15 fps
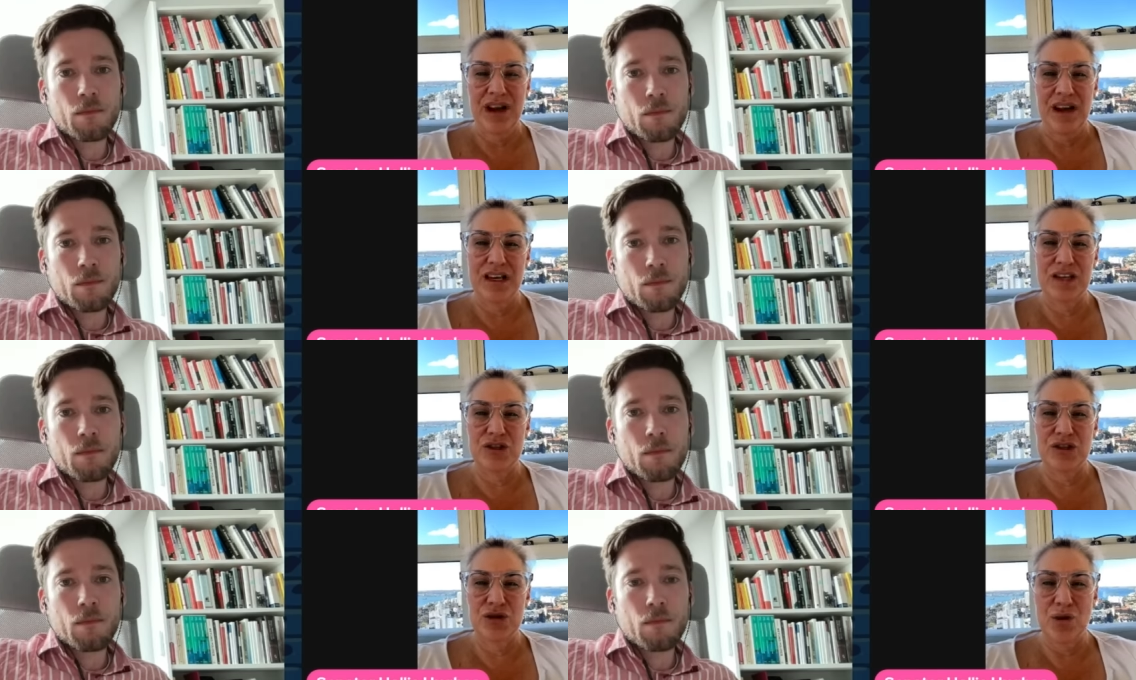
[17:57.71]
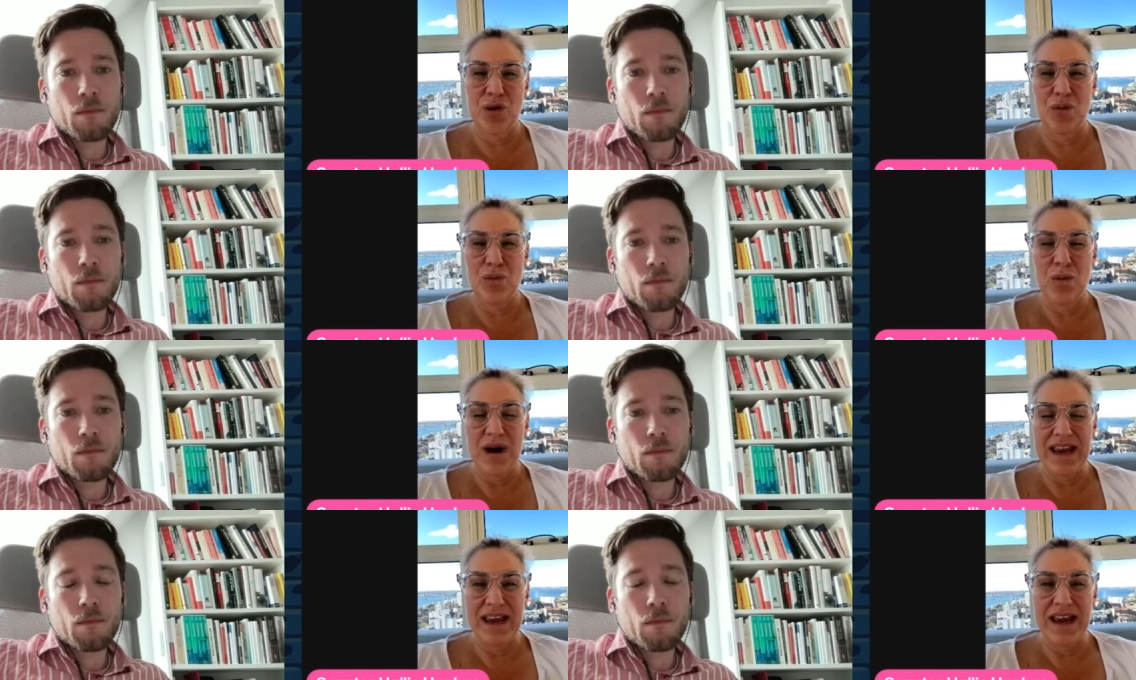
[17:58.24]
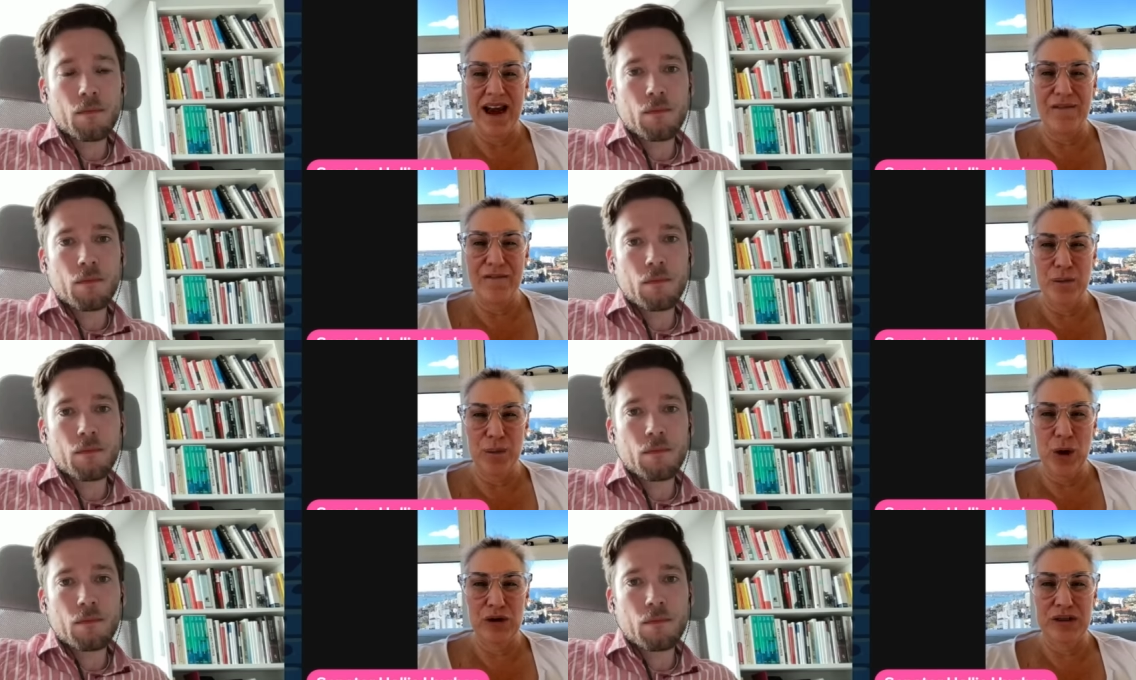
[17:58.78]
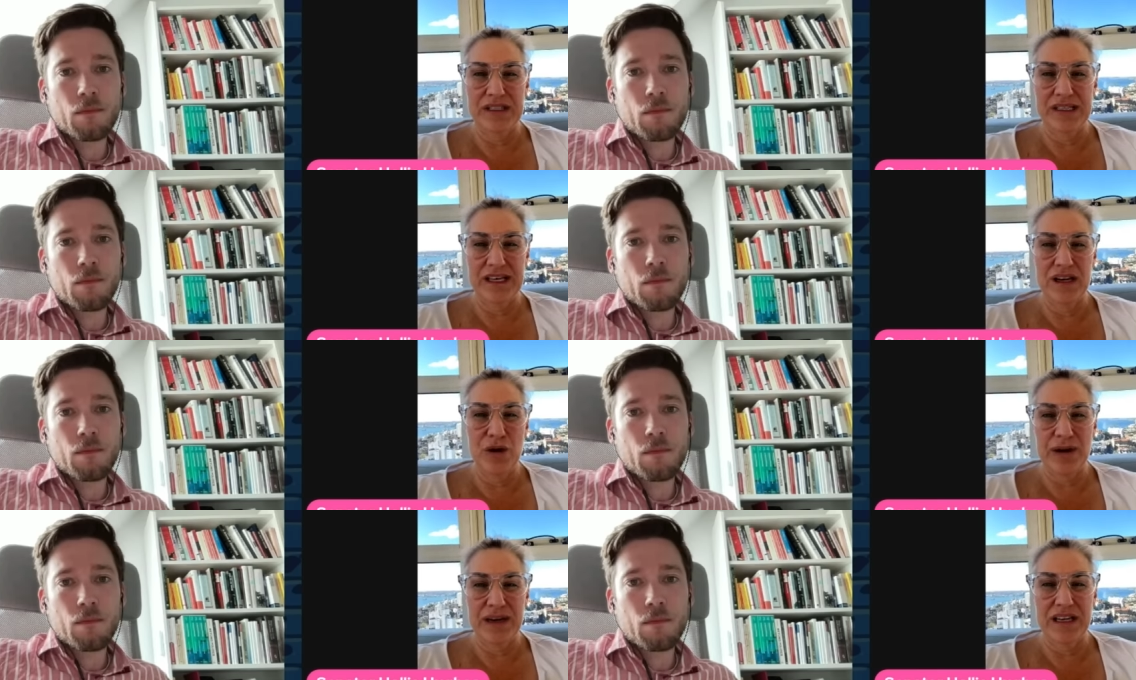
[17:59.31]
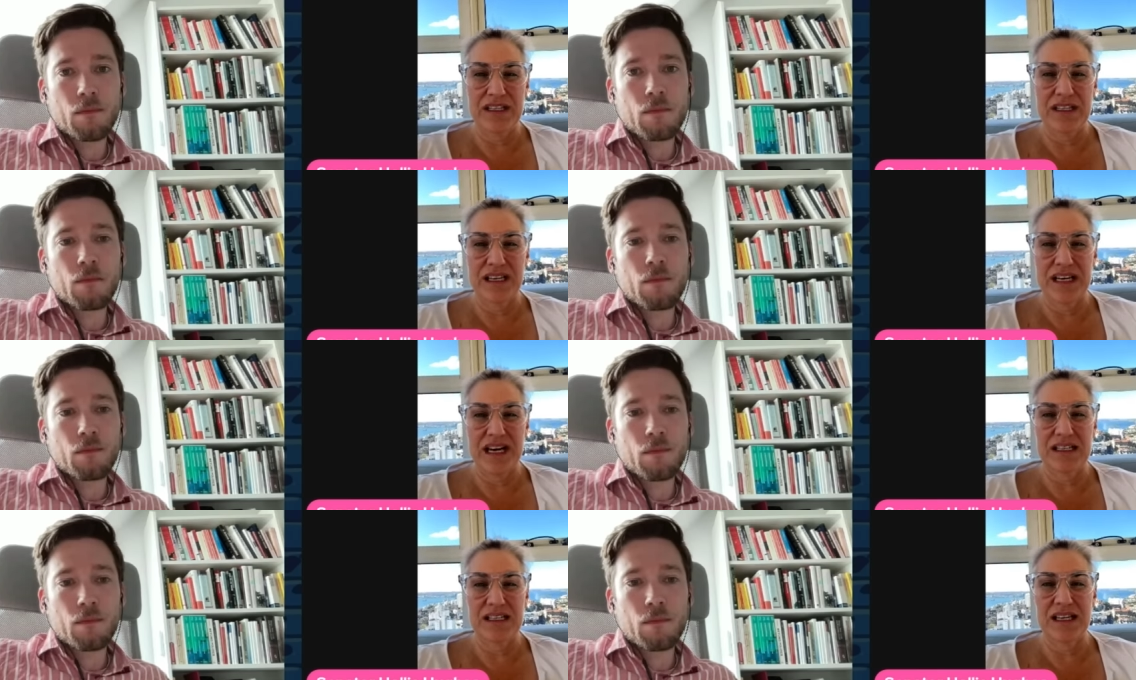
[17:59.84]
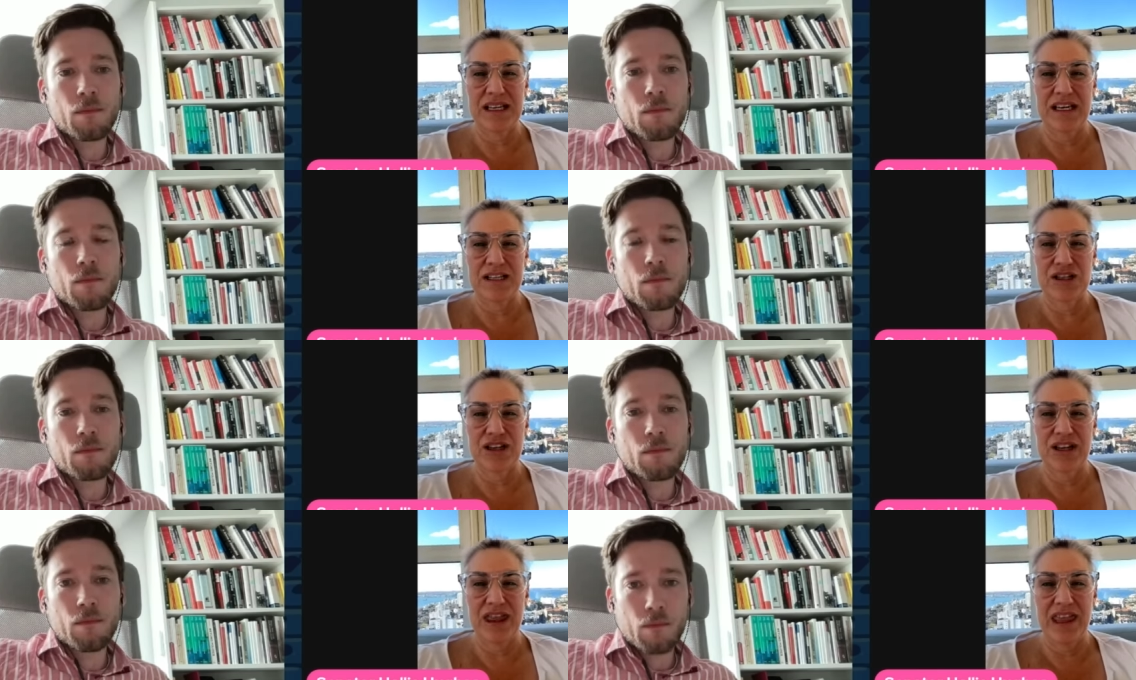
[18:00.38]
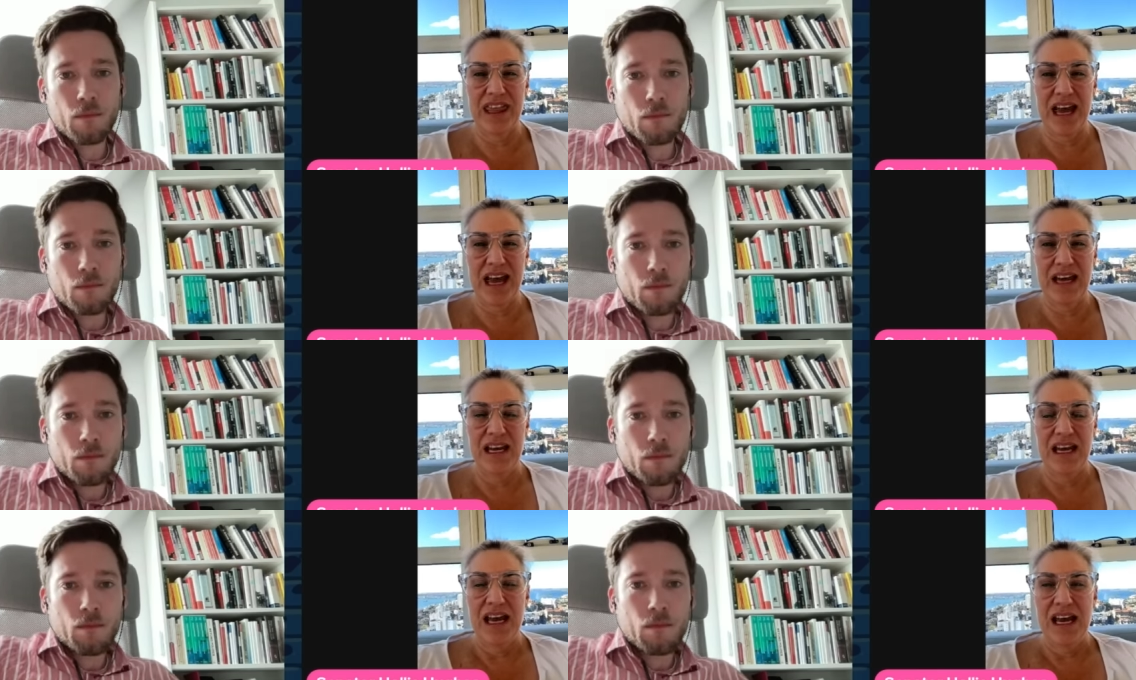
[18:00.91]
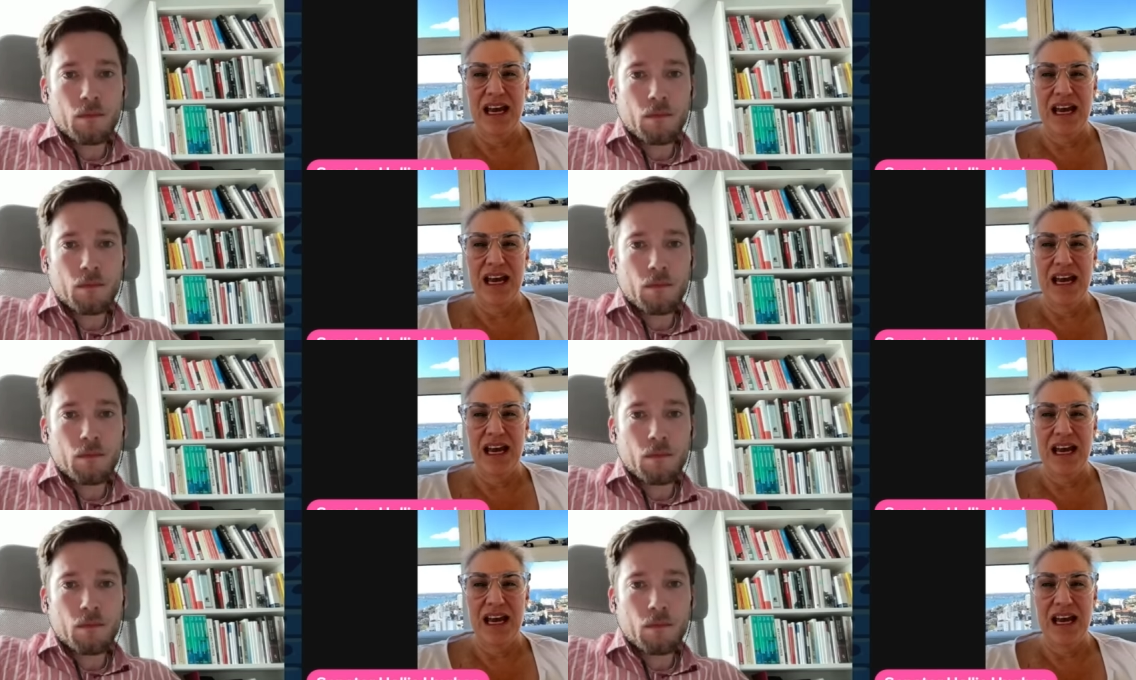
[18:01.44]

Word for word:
Speaker 1: ensure we have a policy going into the next election that